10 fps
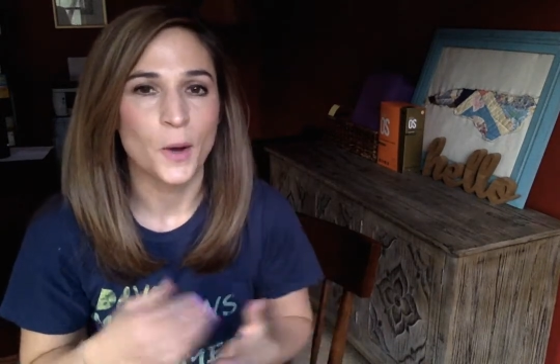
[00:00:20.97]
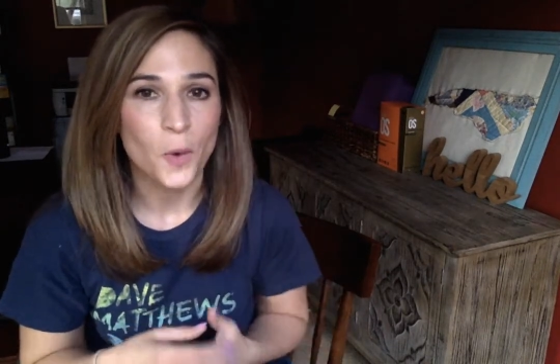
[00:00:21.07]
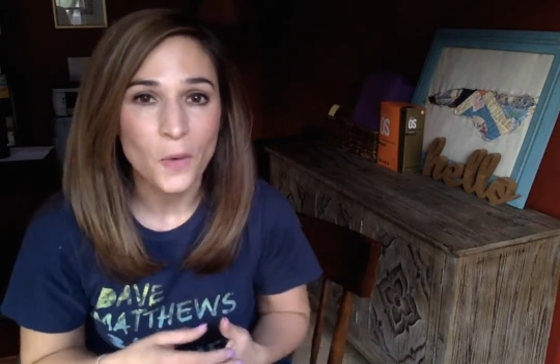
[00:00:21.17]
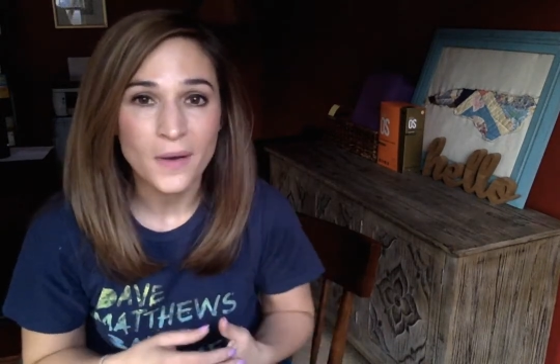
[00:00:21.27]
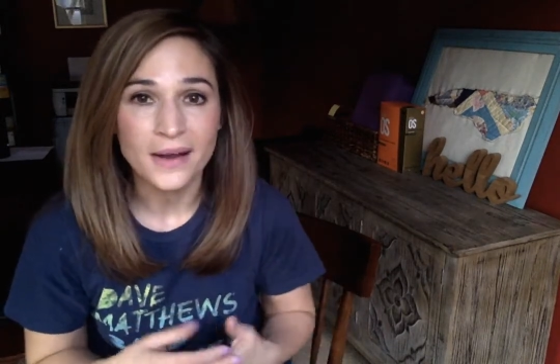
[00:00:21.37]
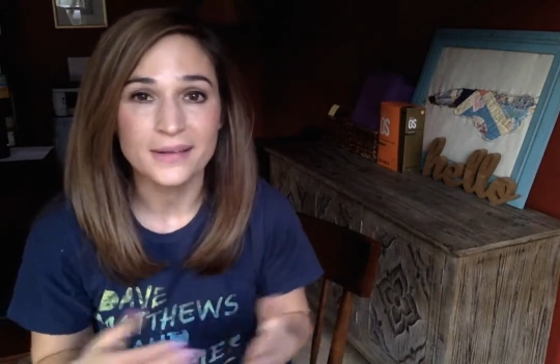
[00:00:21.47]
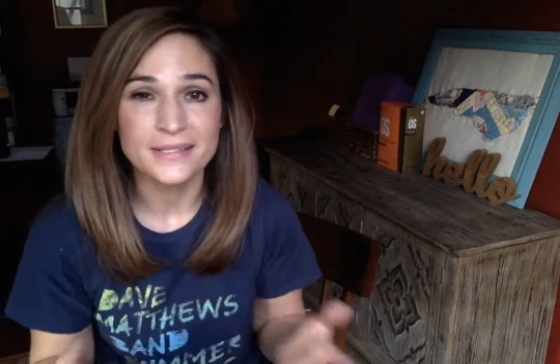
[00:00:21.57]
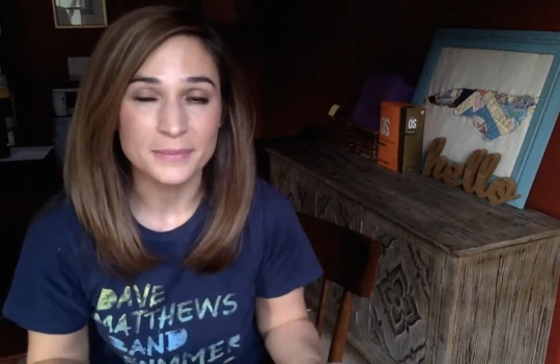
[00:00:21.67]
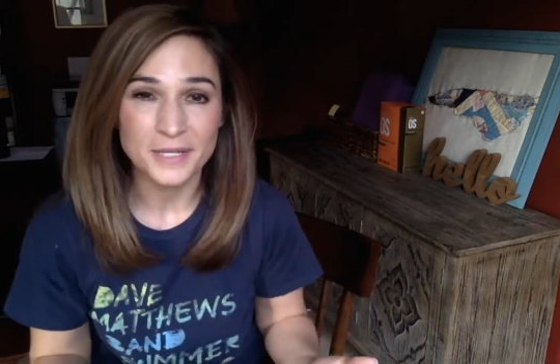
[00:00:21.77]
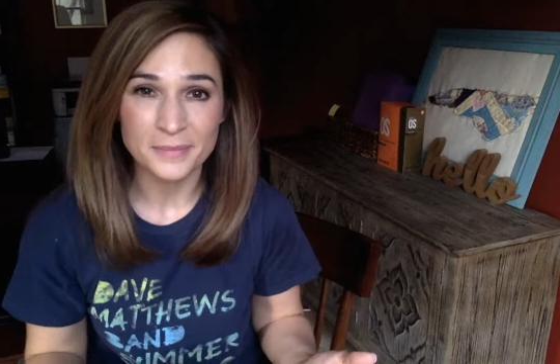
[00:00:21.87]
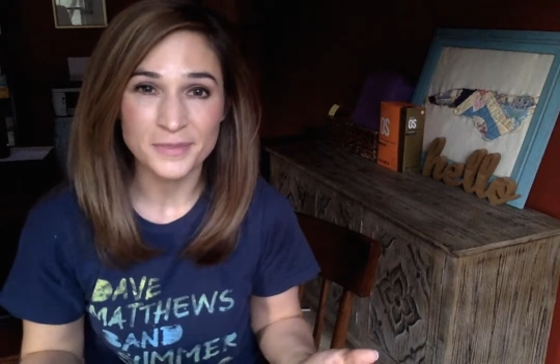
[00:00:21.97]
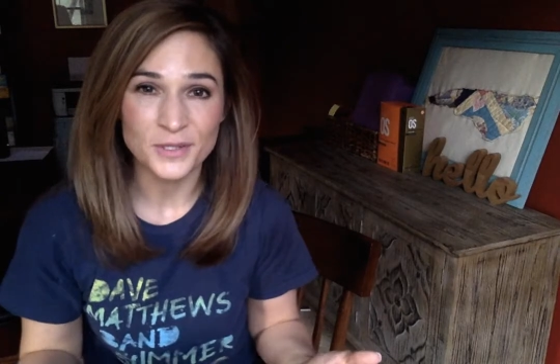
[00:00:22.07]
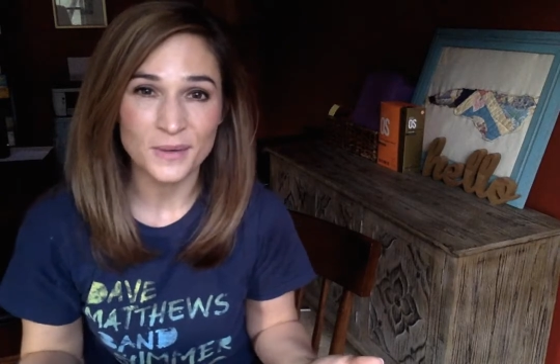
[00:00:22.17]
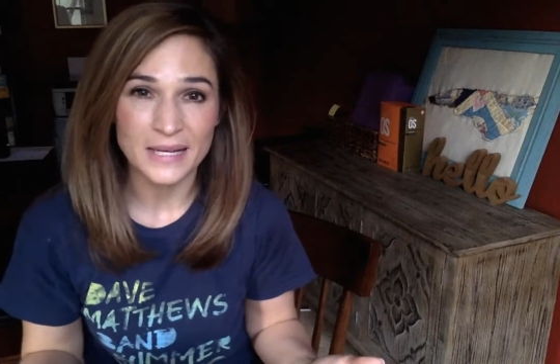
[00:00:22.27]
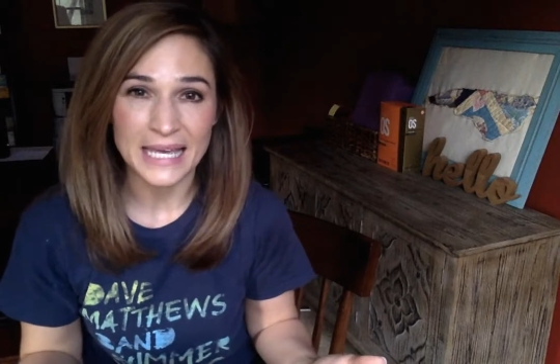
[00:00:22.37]
or sometimes
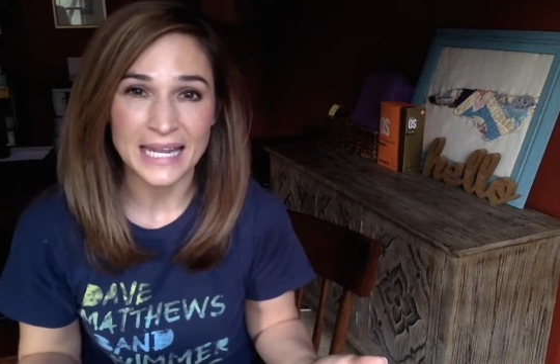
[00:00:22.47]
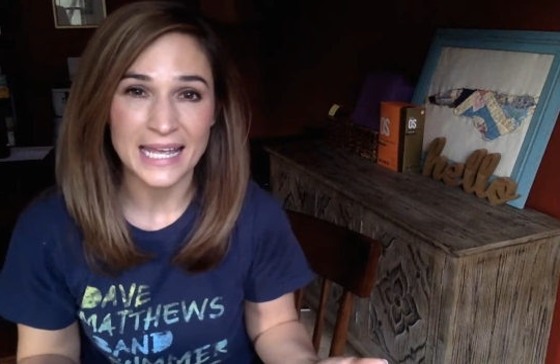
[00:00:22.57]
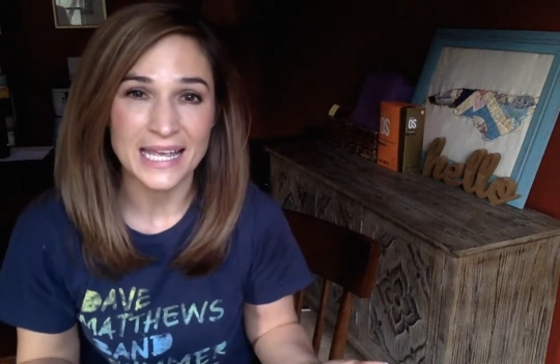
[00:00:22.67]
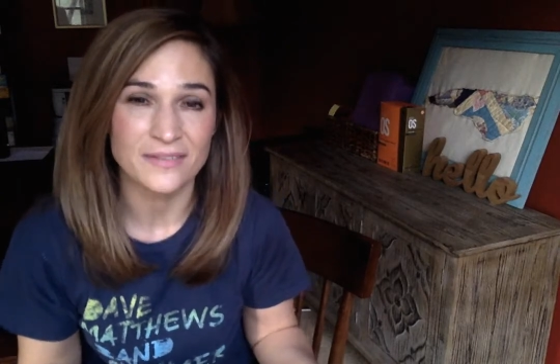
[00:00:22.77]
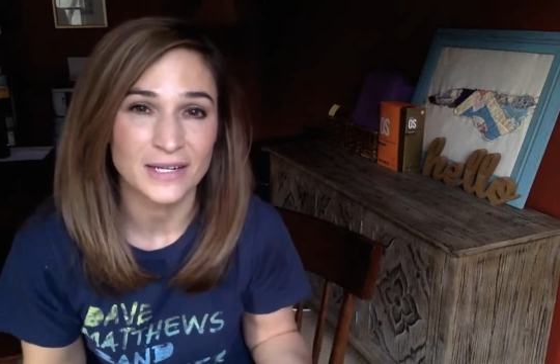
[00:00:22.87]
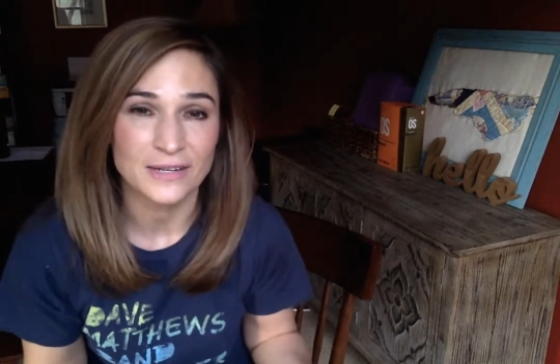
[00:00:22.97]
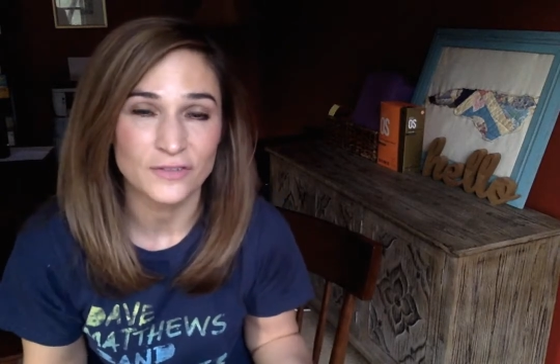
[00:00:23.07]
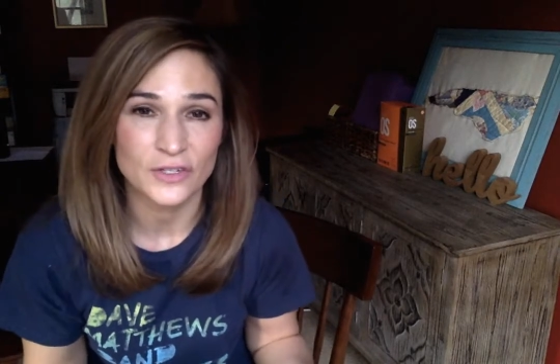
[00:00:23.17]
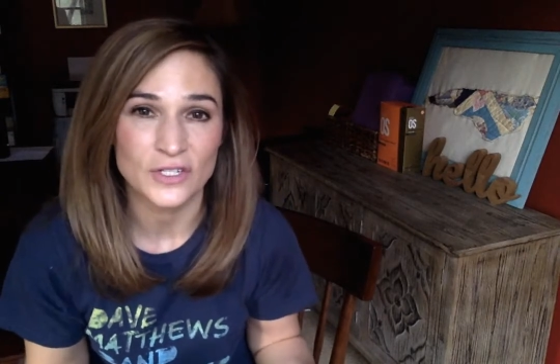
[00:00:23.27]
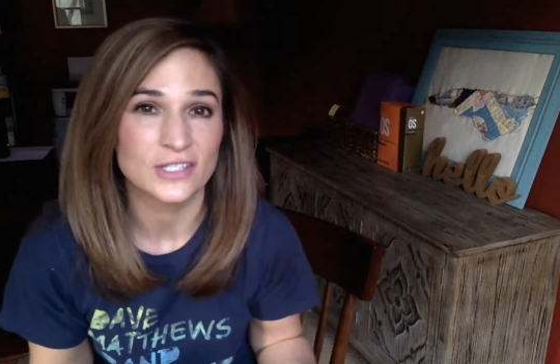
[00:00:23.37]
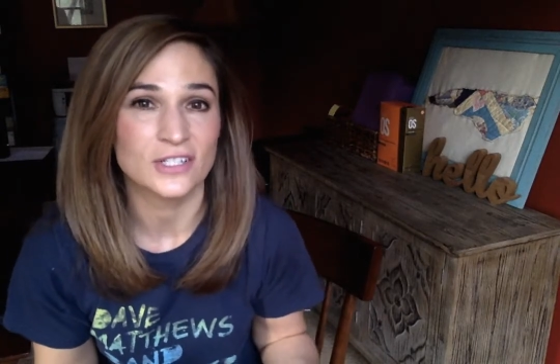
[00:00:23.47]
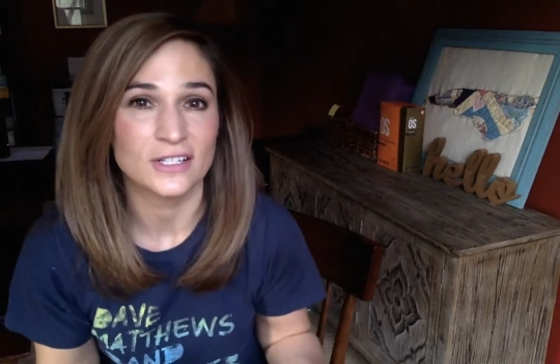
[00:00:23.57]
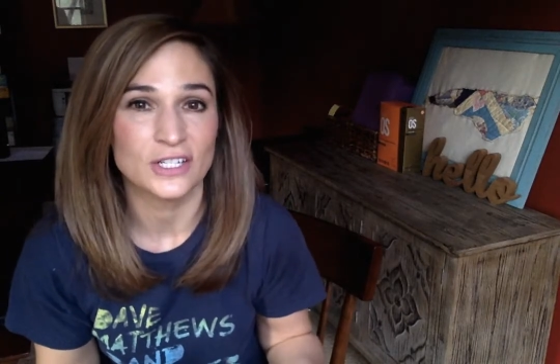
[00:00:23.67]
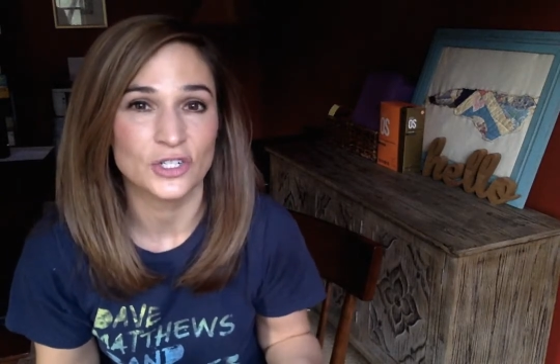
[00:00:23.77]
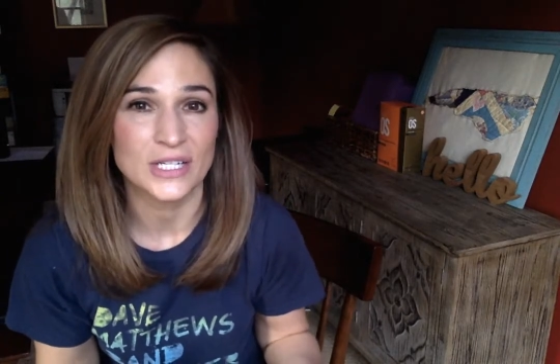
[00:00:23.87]
you get it even if you just start
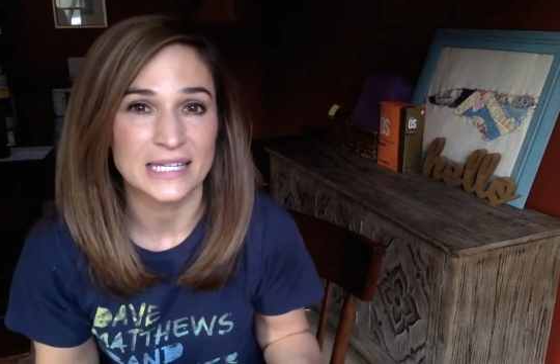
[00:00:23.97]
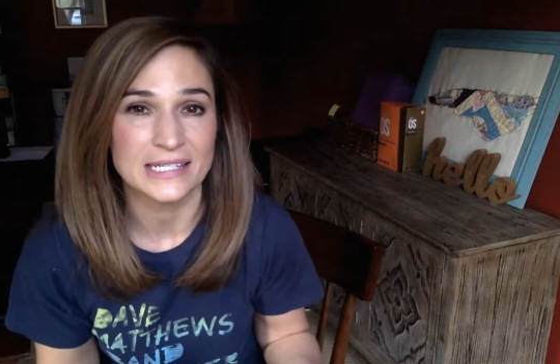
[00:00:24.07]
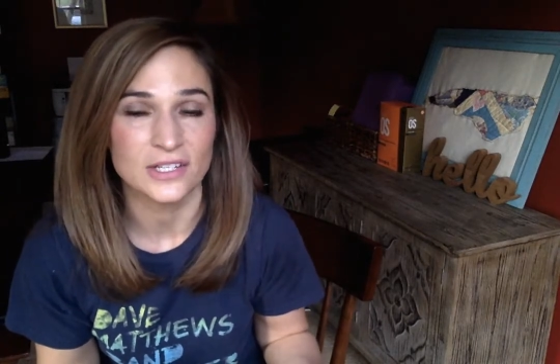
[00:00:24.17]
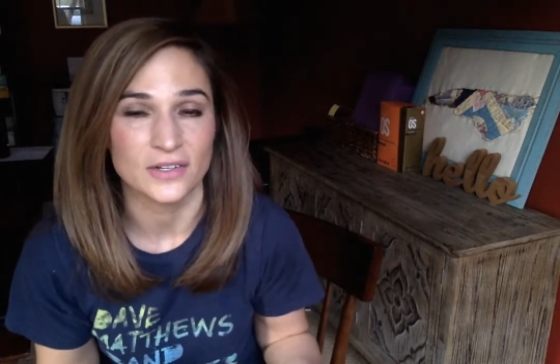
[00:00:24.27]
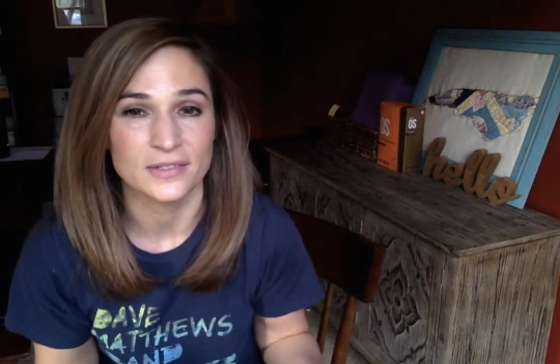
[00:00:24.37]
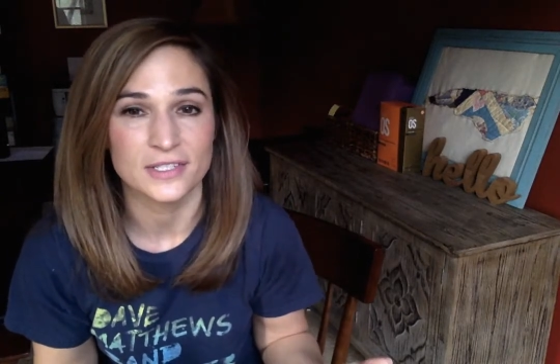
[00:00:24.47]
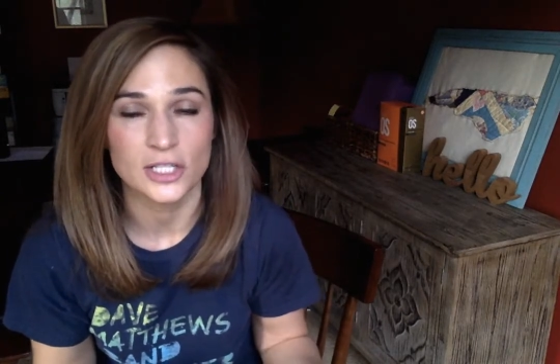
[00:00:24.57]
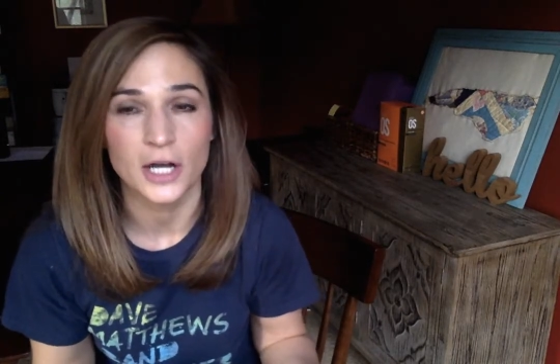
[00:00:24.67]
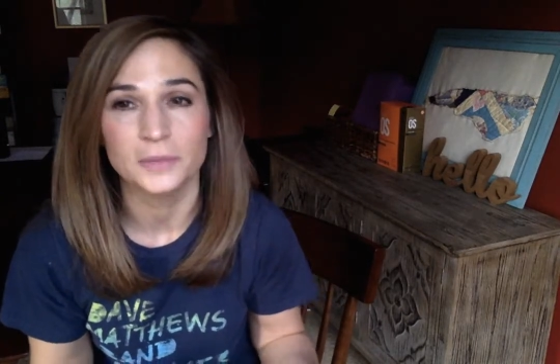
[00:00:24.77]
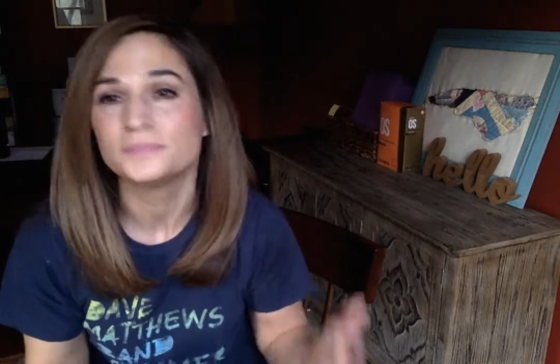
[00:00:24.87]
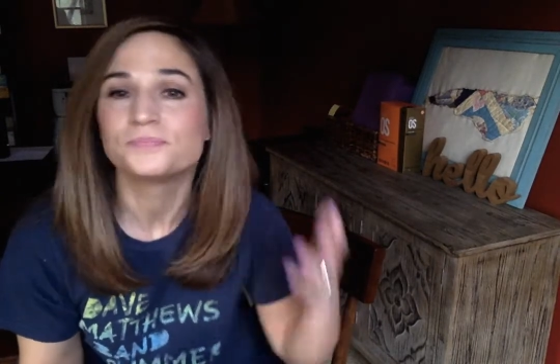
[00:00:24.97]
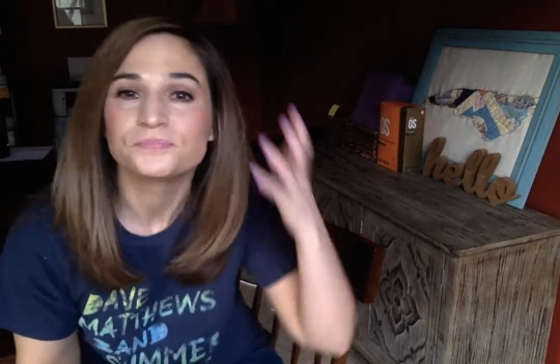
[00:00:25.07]
to drink ketones. So